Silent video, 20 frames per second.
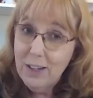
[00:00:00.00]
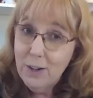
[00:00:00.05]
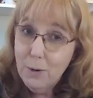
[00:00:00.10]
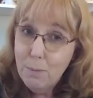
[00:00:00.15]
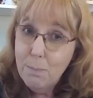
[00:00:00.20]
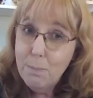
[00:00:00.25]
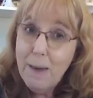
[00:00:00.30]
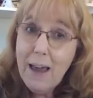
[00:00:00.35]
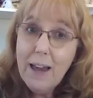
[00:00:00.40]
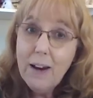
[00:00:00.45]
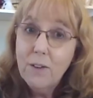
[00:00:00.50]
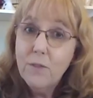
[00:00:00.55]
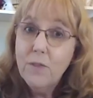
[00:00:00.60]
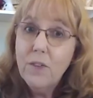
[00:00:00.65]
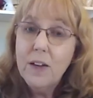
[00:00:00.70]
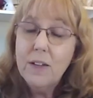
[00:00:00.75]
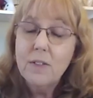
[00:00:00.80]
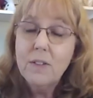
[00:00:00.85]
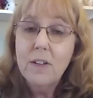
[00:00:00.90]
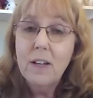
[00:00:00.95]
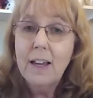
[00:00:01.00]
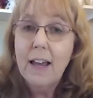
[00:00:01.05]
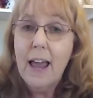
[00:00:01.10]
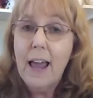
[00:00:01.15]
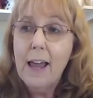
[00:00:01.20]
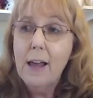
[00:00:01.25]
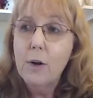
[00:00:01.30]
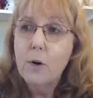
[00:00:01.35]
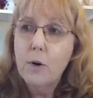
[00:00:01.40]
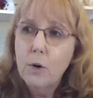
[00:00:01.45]
you're manifesting
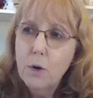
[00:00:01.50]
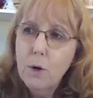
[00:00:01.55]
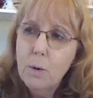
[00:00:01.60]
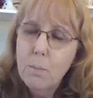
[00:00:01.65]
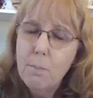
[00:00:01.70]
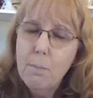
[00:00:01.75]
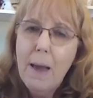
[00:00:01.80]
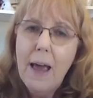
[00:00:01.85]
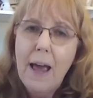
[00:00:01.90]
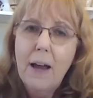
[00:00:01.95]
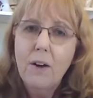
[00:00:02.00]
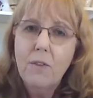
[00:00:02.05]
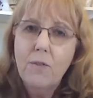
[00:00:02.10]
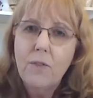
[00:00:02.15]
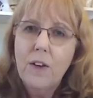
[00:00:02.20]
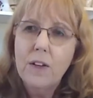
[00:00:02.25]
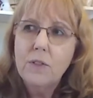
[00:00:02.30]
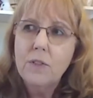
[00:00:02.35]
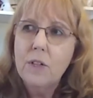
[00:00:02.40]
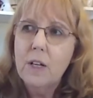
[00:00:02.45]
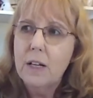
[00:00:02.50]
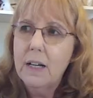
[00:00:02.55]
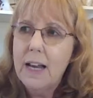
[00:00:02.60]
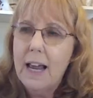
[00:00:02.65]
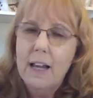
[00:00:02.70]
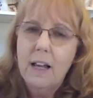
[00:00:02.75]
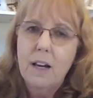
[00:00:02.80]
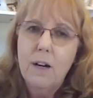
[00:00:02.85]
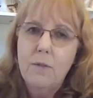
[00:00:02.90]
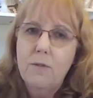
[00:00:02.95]
anger, you're manifesting
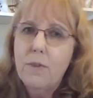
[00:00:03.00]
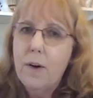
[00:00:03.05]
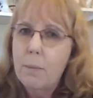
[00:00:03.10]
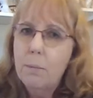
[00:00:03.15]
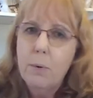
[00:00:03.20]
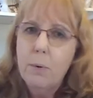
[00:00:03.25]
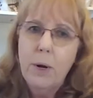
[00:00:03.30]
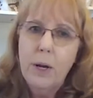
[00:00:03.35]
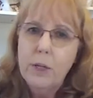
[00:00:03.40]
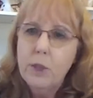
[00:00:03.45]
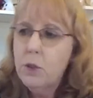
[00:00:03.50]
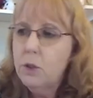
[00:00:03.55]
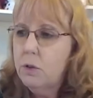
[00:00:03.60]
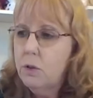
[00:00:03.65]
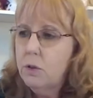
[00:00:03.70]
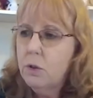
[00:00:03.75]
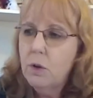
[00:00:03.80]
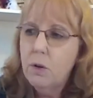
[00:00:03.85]
negative vibrations,